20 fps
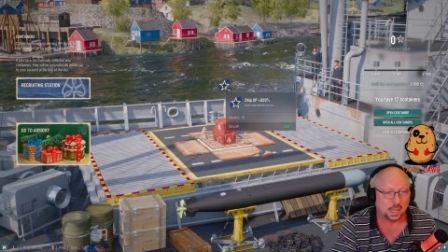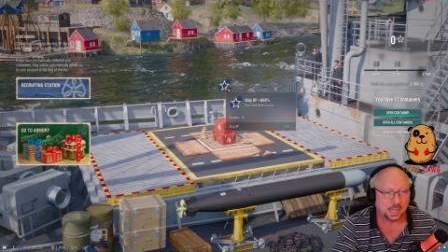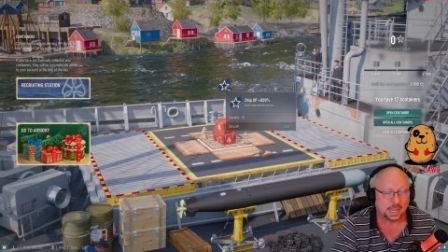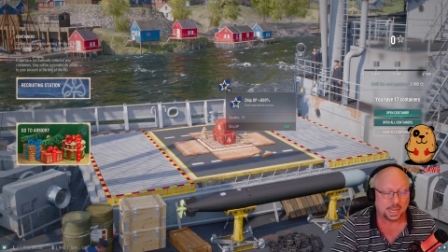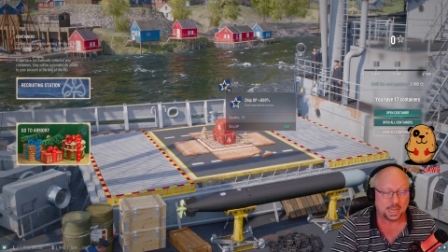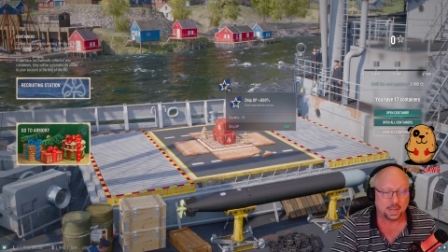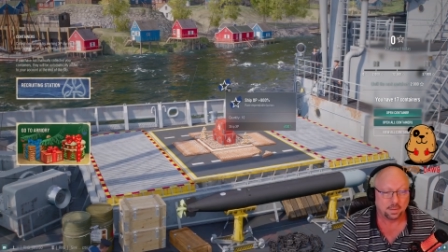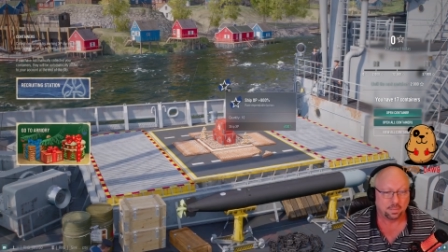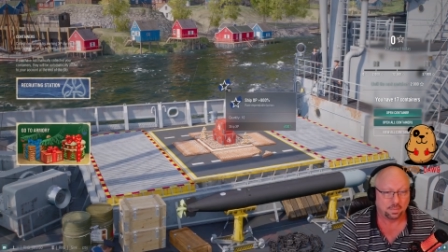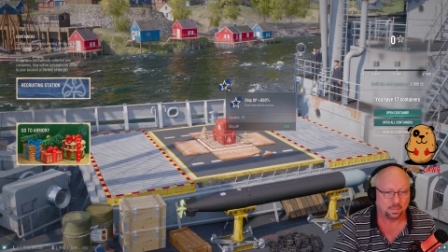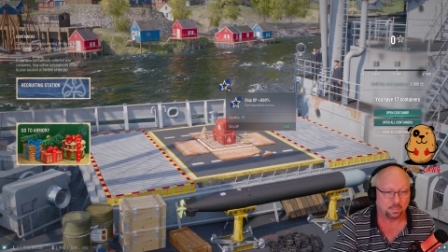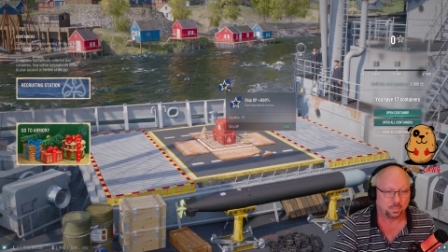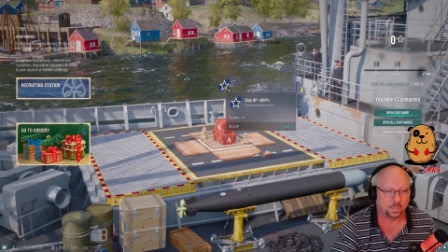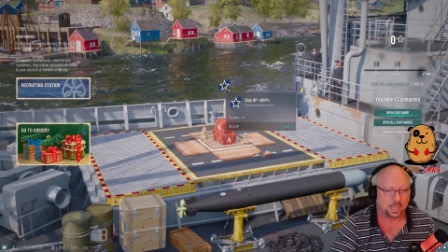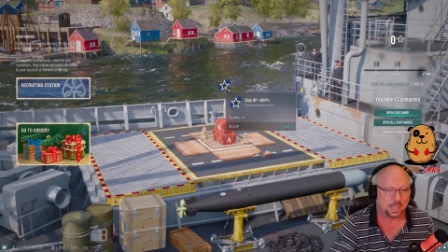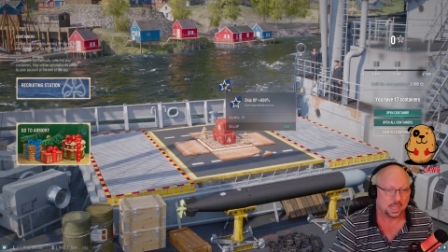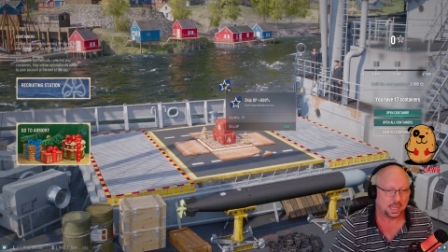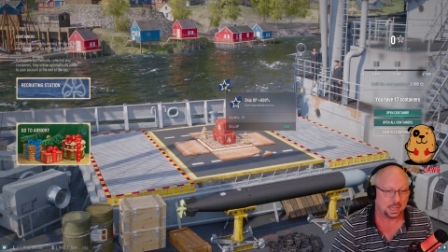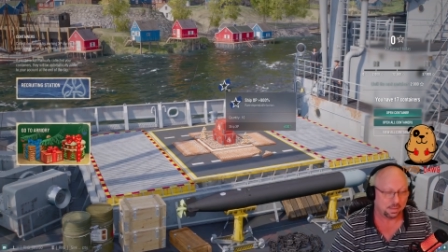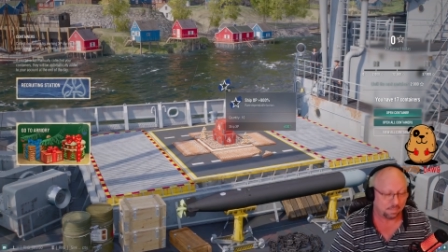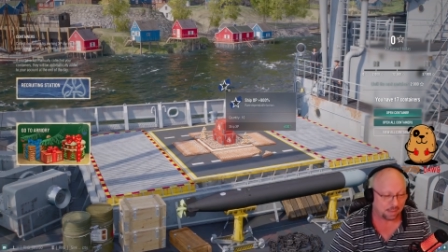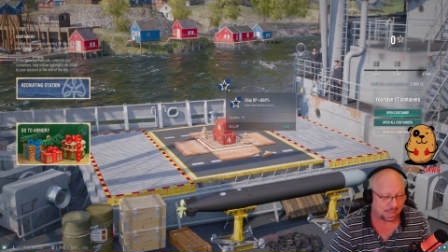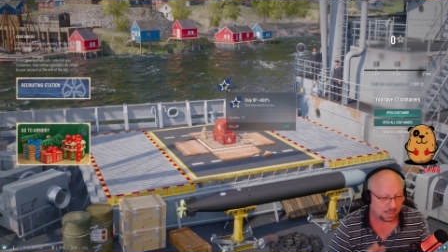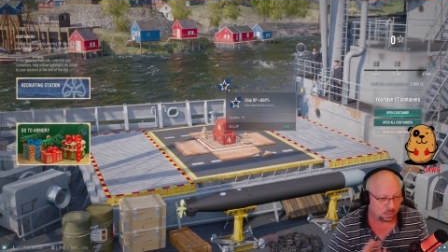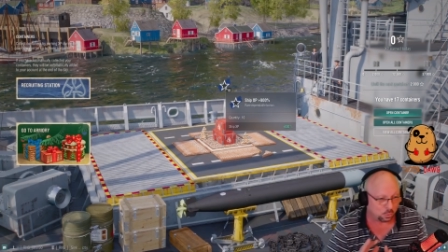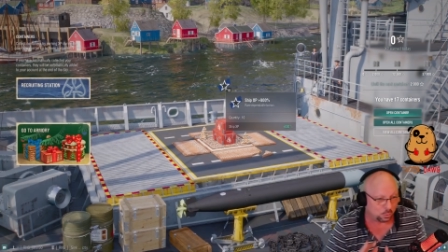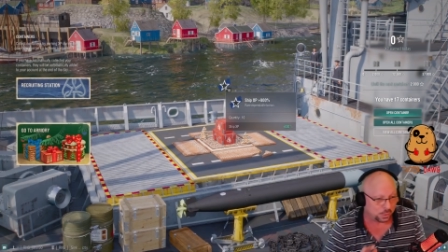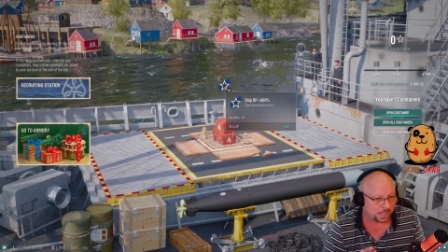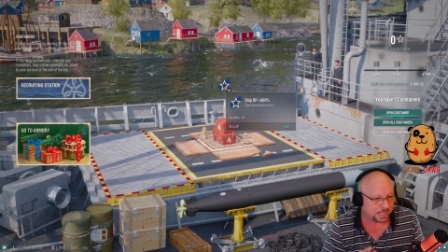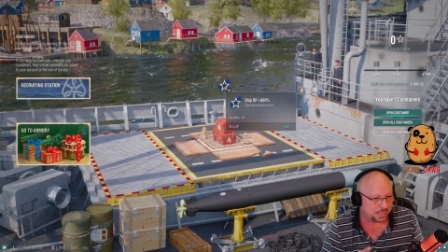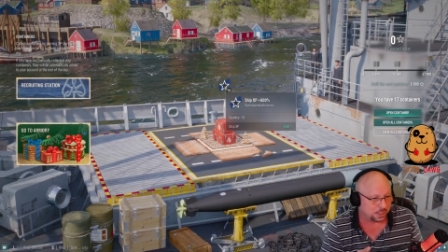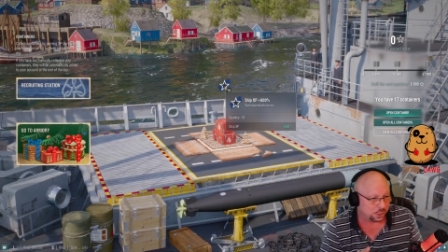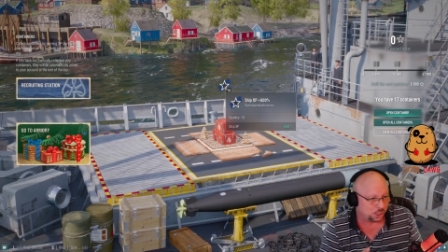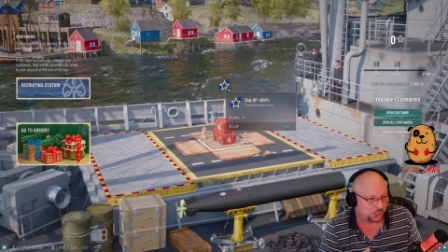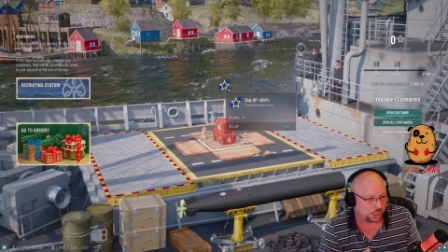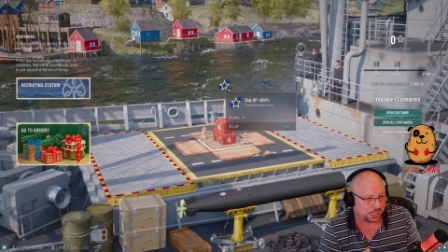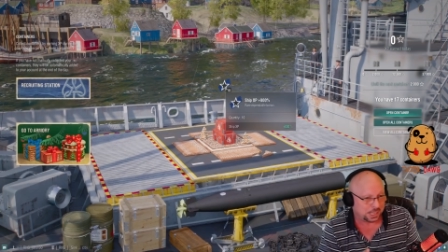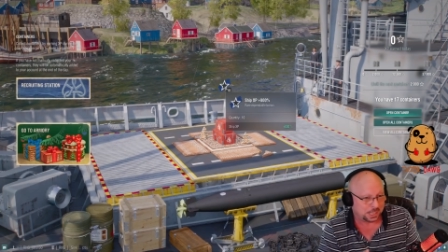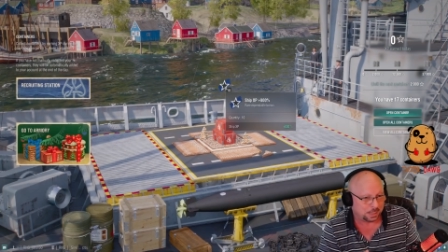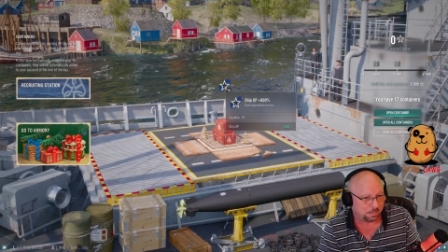if I don't get a
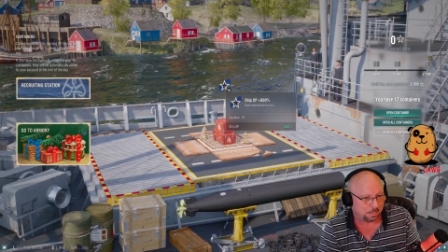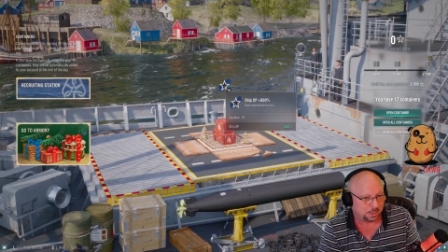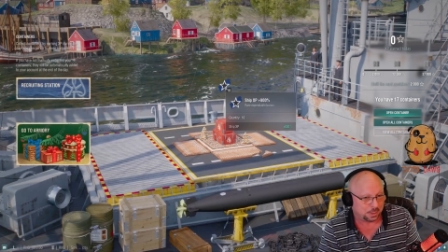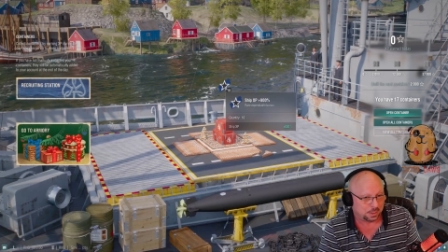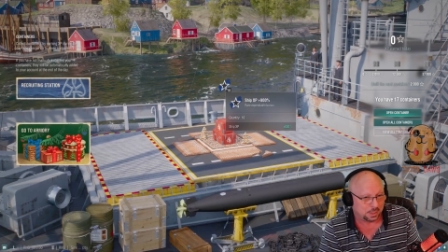ship,